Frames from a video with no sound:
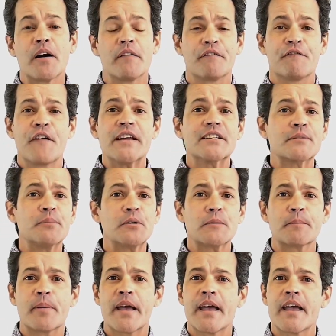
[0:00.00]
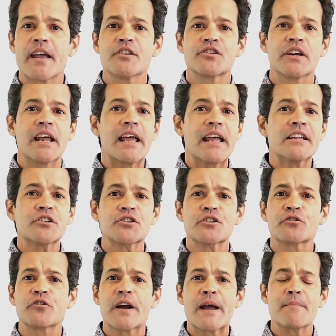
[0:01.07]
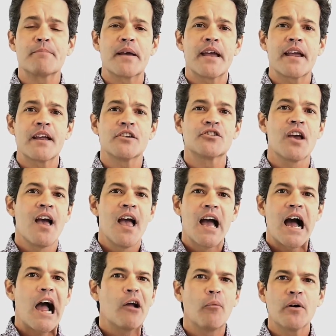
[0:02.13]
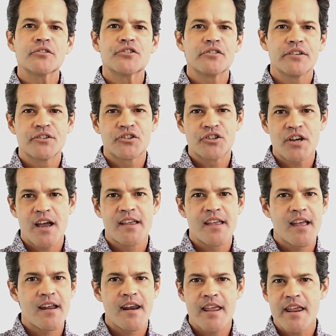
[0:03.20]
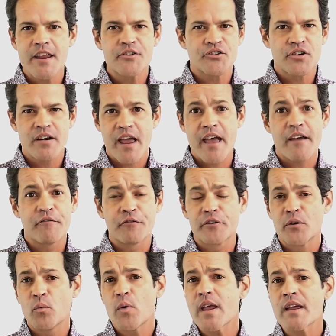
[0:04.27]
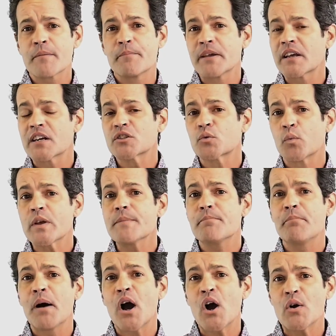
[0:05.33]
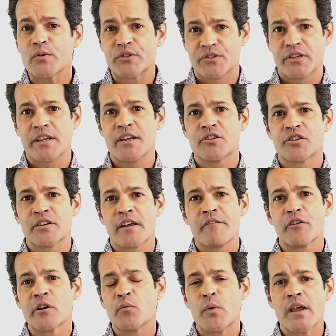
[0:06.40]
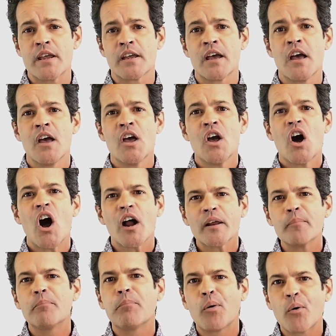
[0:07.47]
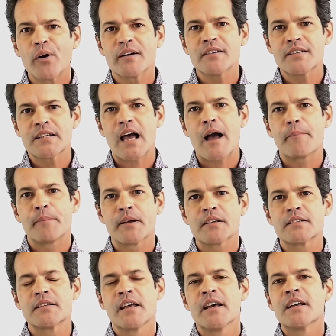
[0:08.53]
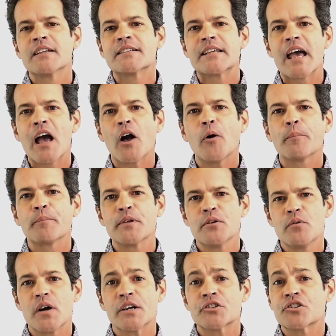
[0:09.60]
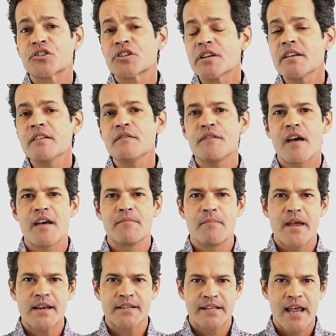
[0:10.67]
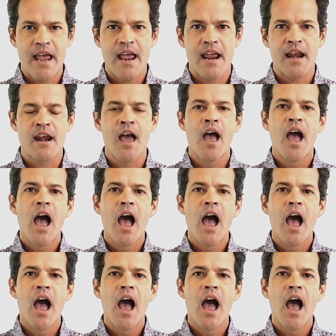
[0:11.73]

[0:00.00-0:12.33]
a Facebook page, an Instagram page I want you to check in each and every week because we post each and every week on important topics to help you achieve and maintain